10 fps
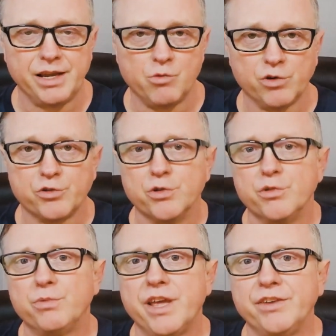where
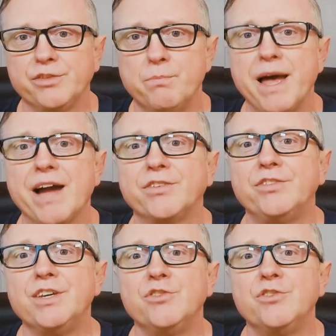truth takes a back seat